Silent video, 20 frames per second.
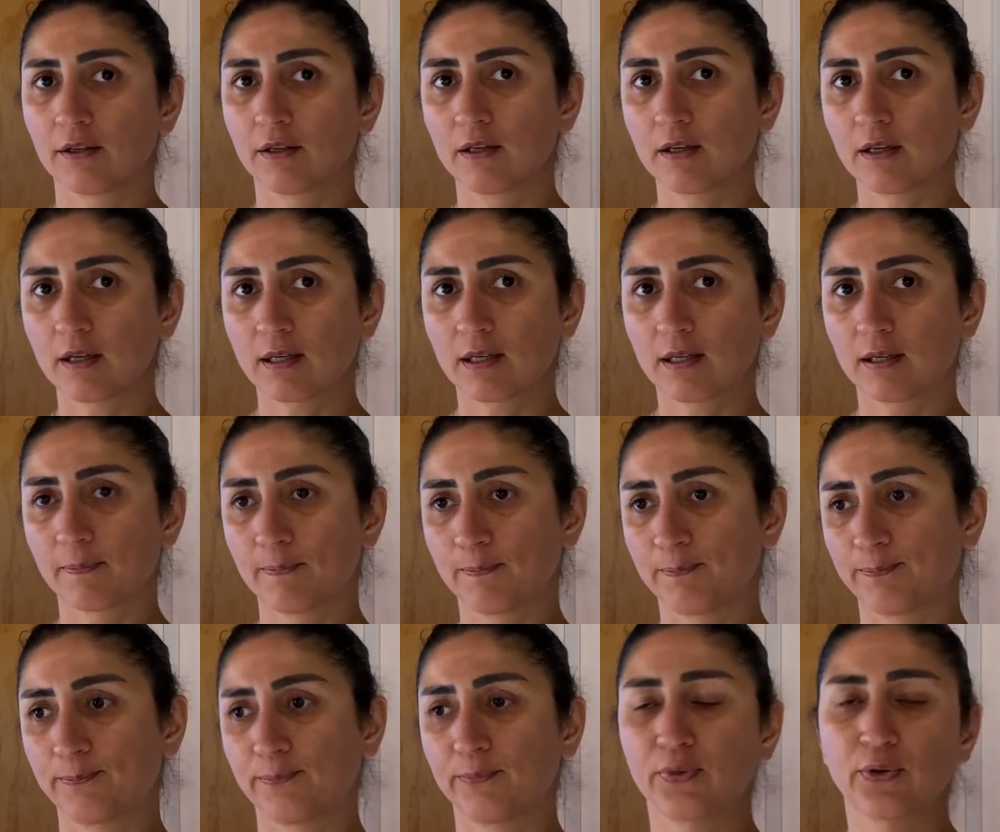get
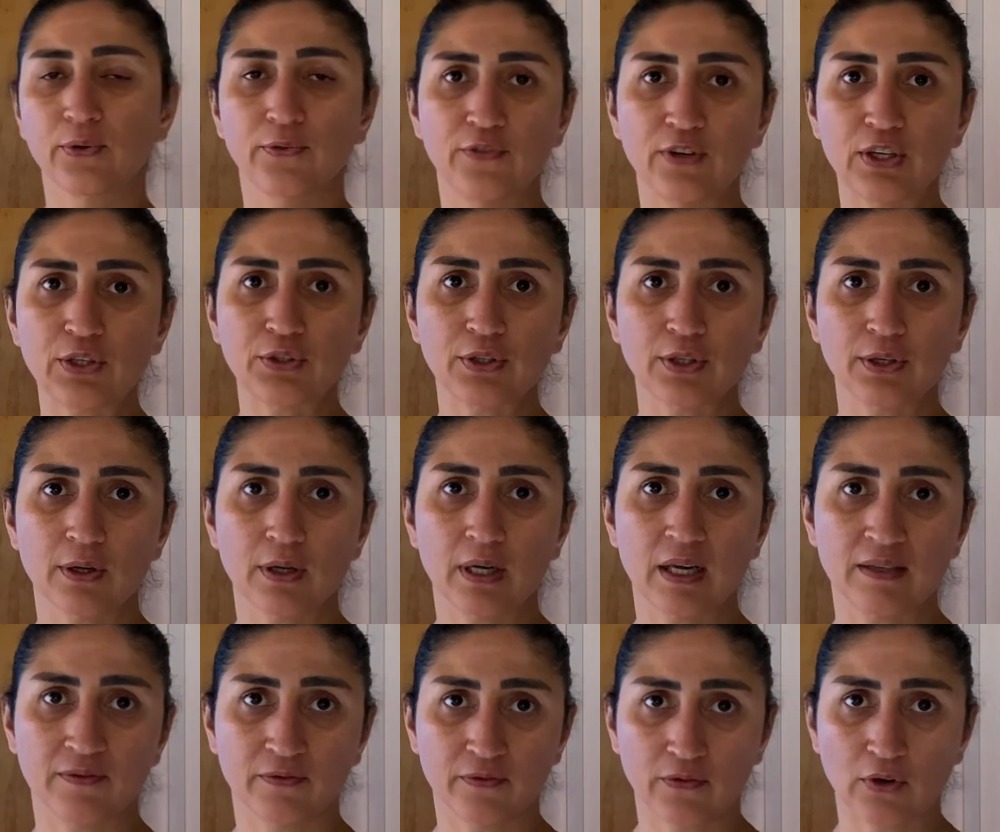professional
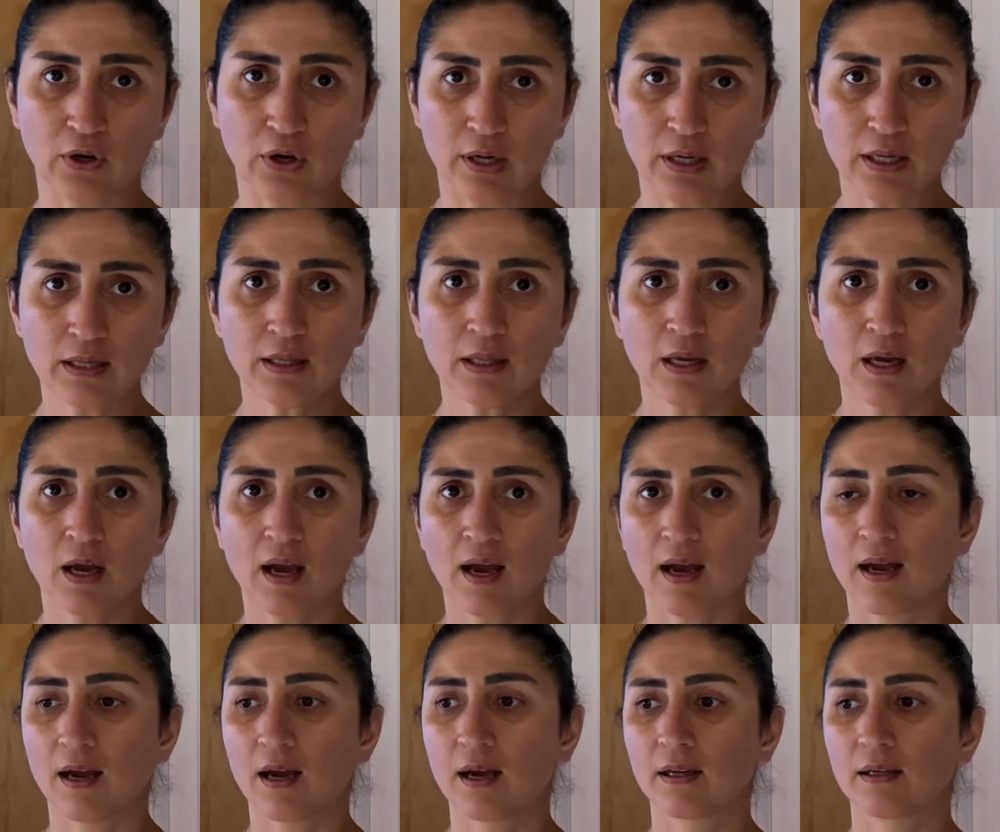advice
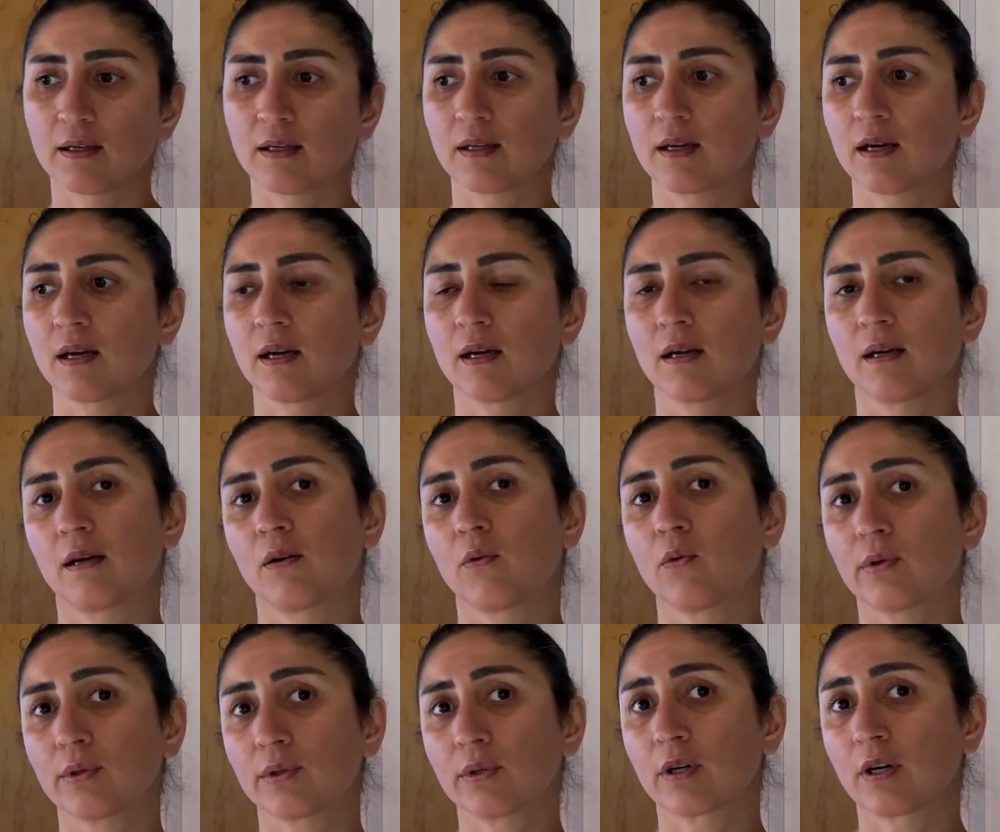and
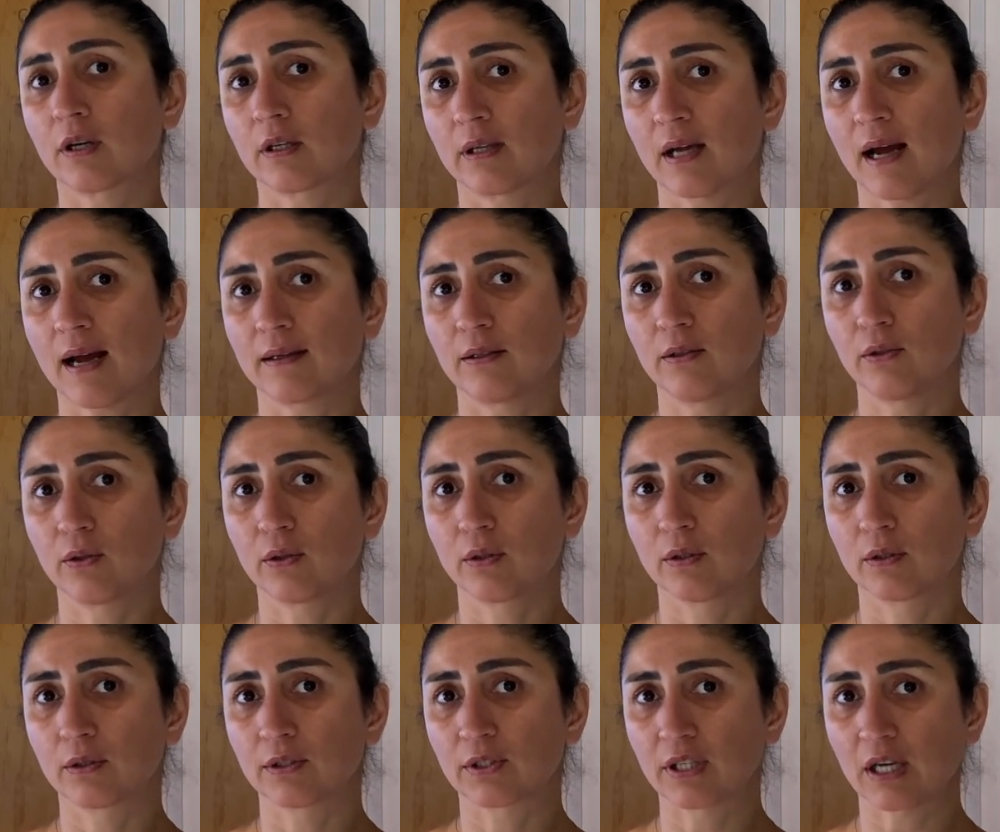also contact
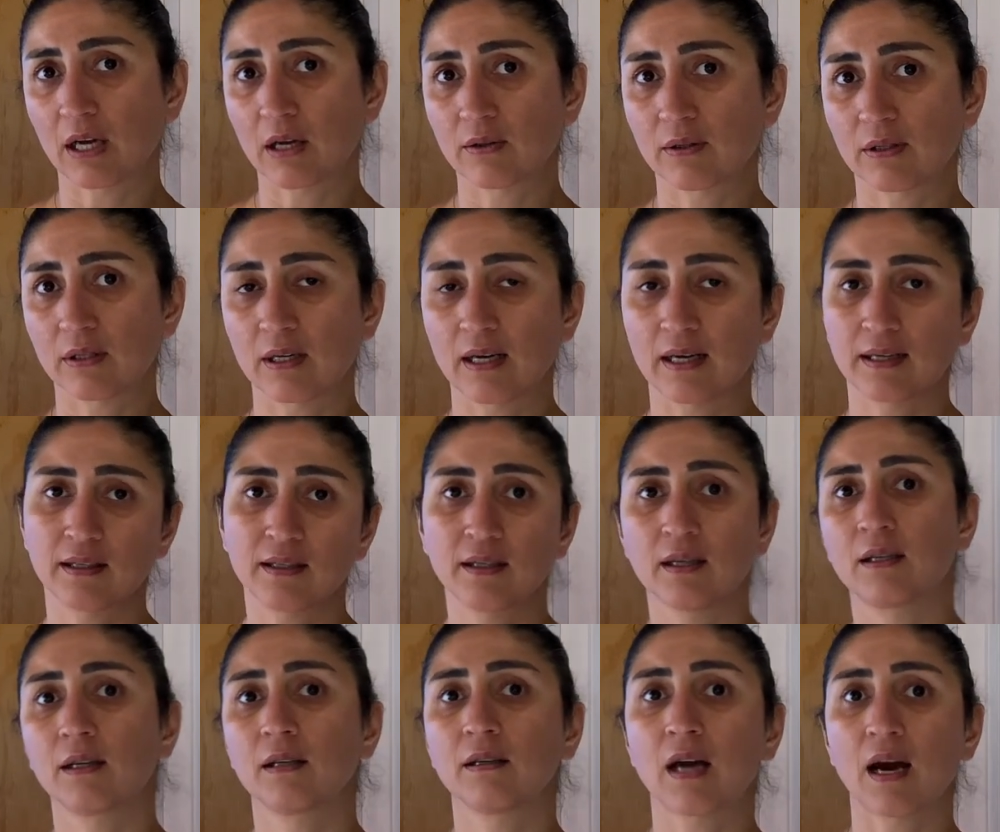your council and
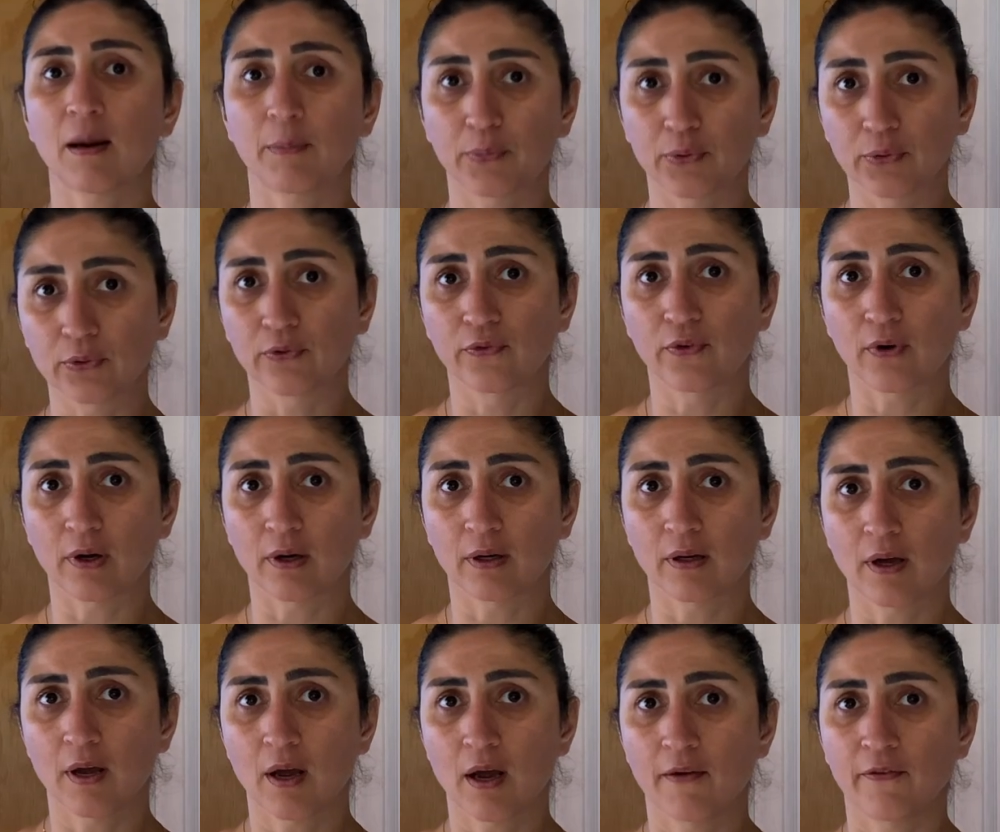get approval
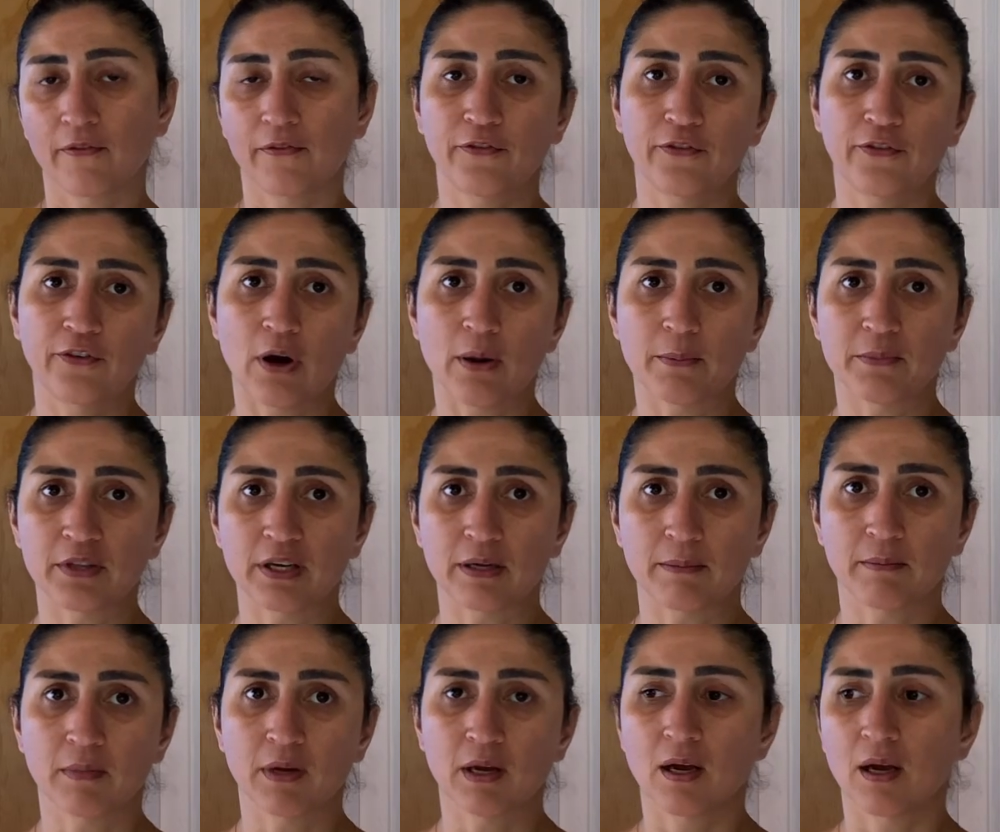from
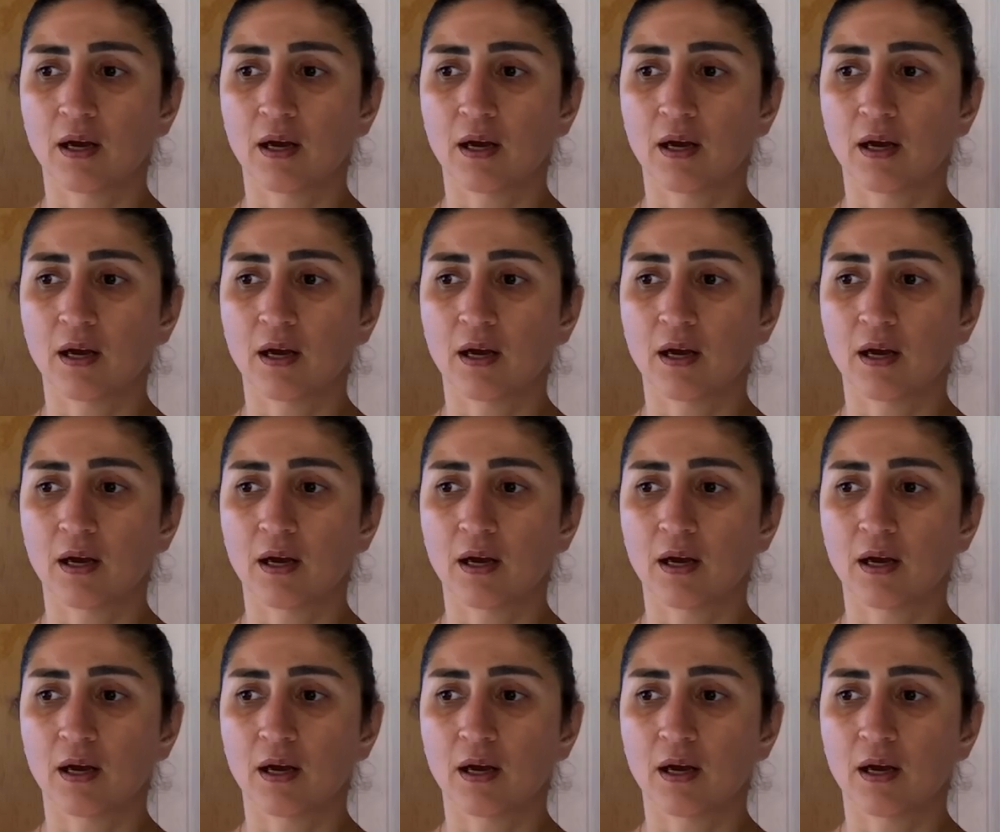them.